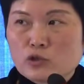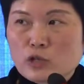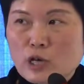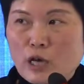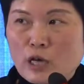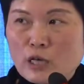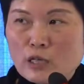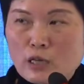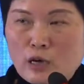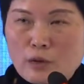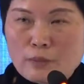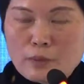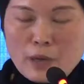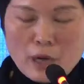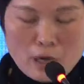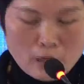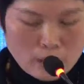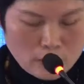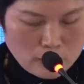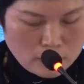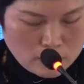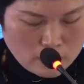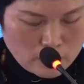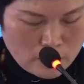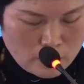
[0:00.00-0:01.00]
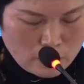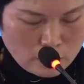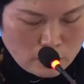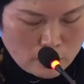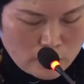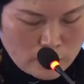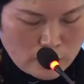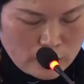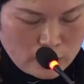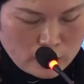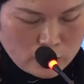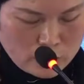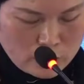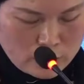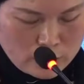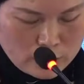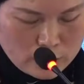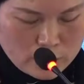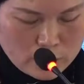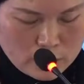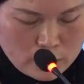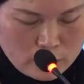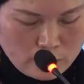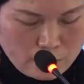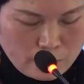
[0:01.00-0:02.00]
China-Pakistan
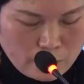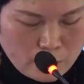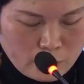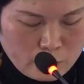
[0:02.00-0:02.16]
relations